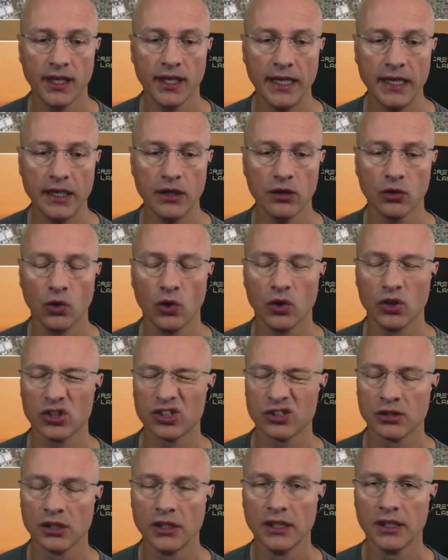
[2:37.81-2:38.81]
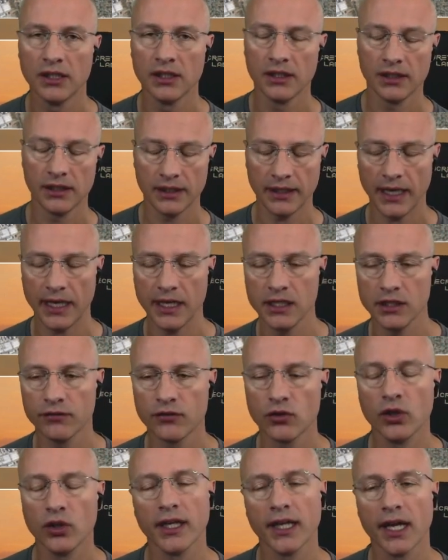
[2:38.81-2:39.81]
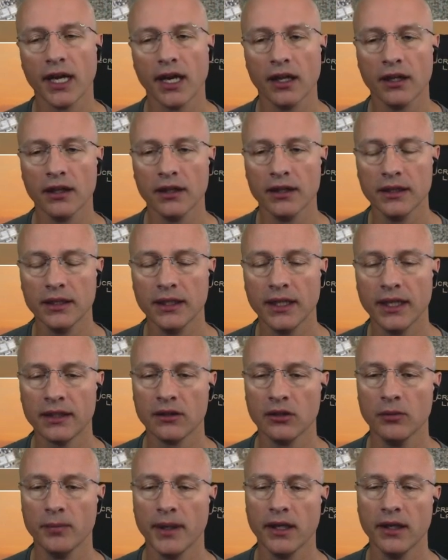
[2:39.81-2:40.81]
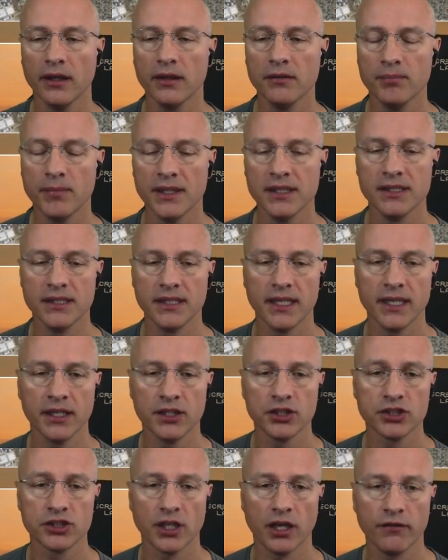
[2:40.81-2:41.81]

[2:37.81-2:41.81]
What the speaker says: 8 o'clock's kind of going to get a little bit busy-ish.